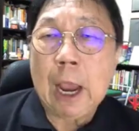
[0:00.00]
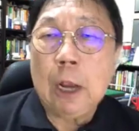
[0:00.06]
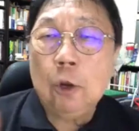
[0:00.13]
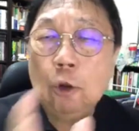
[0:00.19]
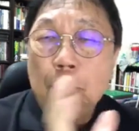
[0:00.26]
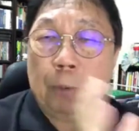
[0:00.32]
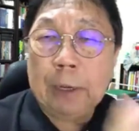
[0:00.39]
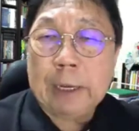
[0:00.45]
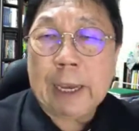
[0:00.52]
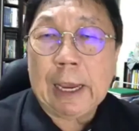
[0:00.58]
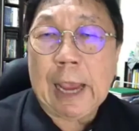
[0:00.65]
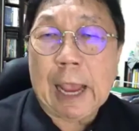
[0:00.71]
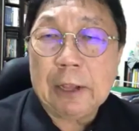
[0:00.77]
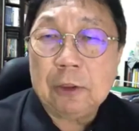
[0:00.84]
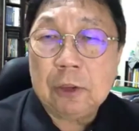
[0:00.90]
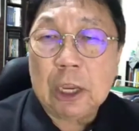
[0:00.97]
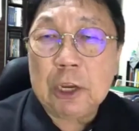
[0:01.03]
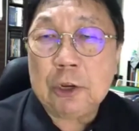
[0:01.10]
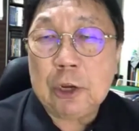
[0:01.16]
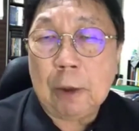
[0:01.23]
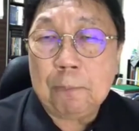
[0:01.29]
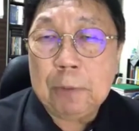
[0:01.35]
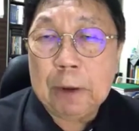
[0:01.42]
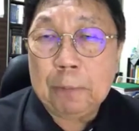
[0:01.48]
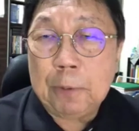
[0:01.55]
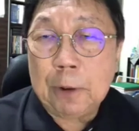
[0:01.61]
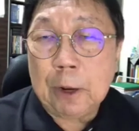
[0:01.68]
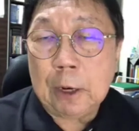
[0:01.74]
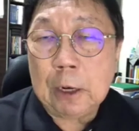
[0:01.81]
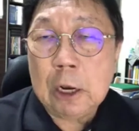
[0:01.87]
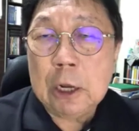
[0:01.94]
duplicate and teach your
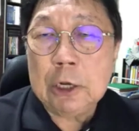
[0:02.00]
people,